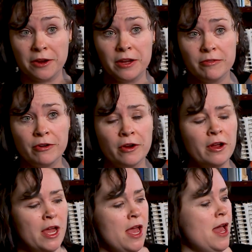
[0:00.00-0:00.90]

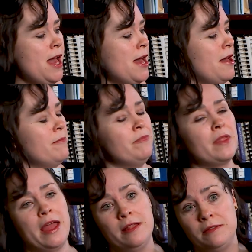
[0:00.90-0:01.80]
caregiver,
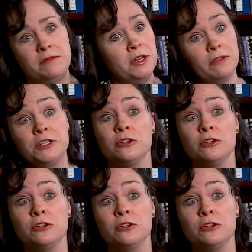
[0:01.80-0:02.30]
um, and you know the